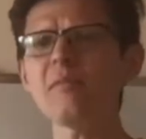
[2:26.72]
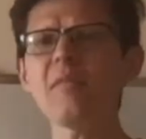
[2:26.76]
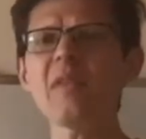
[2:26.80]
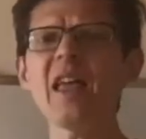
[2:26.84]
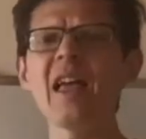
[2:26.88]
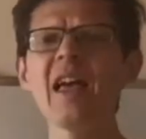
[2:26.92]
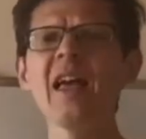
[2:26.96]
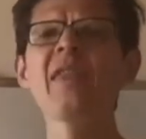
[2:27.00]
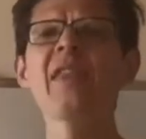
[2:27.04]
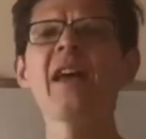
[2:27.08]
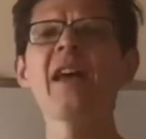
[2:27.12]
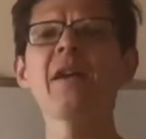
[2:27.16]

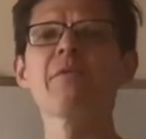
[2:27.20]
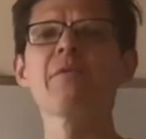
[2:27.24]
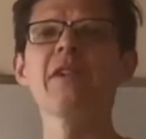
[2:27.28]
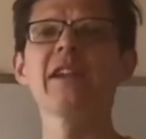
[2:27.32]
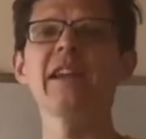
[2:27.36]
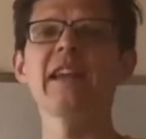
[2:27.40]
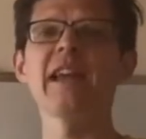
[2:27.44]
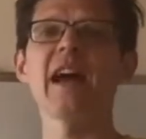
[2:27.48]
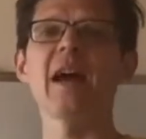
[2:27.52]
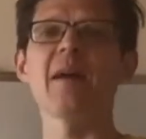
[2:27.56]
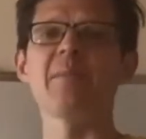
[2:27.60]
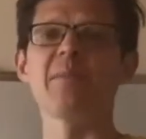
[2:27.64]
And that
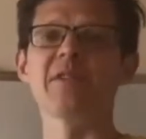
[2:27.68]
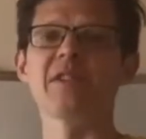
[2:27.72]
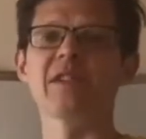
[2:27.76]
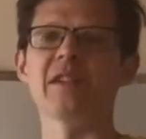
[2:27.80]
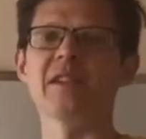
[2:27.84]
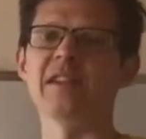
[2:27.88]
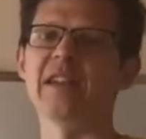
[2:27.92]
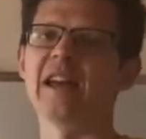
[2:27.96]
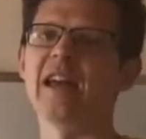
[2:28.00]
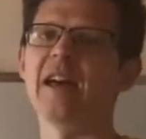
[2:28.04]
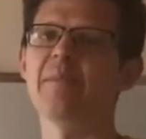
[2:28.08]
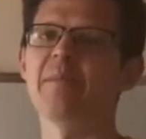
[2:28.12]
really happened
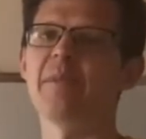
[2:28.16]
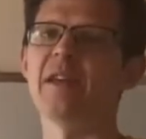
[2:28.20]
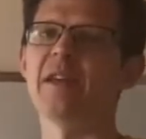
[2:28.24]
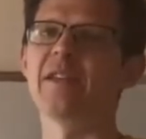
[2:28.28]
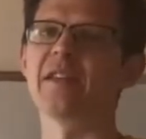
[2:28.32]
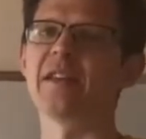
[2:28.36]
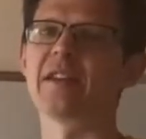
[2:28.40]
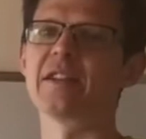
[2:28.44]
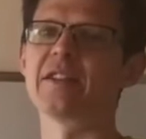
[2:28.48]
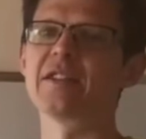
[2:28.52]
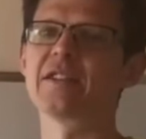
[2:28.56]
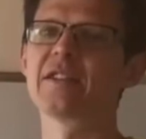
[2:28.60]
at LEP. I
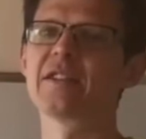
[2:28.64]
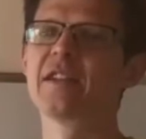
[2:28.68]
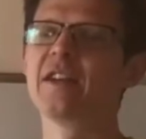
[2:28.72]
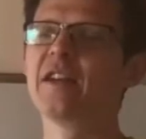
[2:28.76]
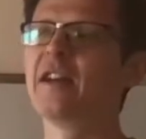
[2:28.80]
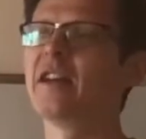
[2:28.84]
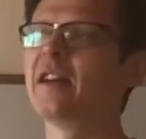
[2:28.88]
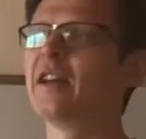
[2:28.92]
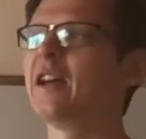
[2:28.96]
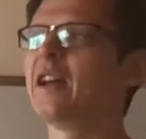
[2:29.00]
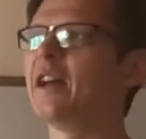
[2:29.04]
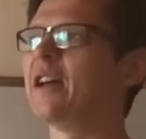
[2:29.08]
think
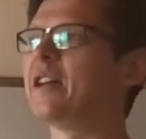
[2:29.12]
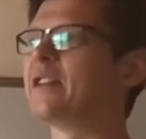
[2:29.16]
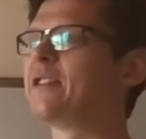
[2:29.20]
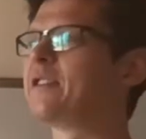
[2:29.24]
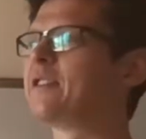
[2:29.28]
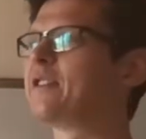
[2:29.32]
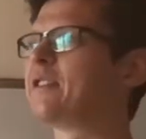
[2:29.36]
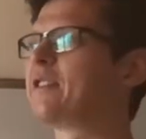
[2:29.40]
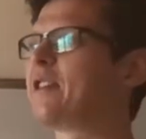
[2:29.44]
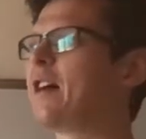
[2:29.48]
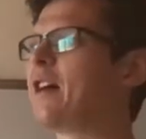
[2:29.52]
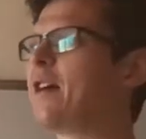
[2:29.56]

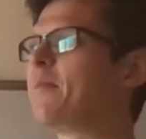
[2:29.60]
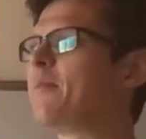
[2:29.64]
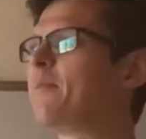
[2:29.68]
it's